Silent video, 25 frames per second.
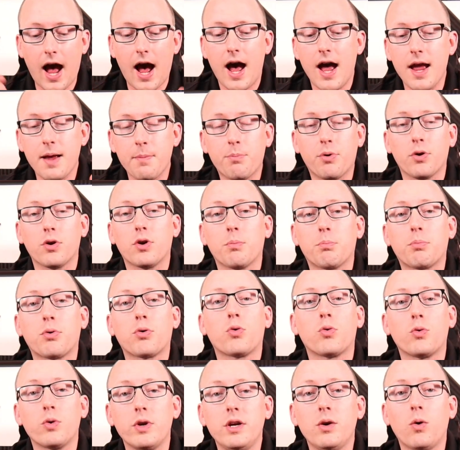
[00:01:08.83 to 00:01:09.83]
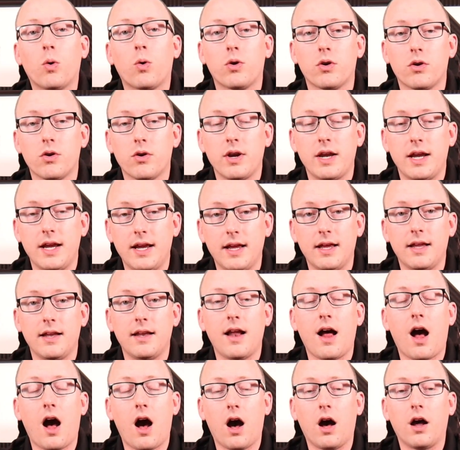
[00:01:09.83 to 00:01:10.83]
I put a pre-order
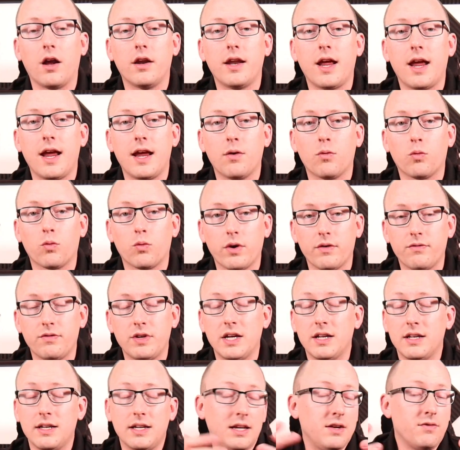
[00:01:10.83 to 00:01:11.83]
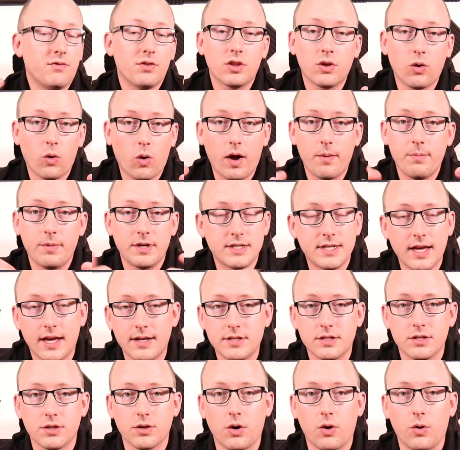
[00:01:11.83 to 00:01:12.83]
in on a Rivian, even though I'm a
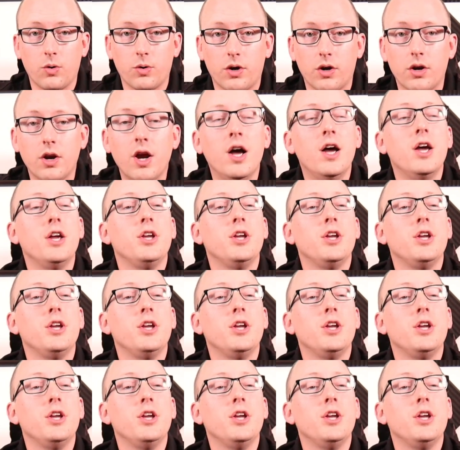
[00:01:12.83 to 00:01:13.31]
Tesla owner.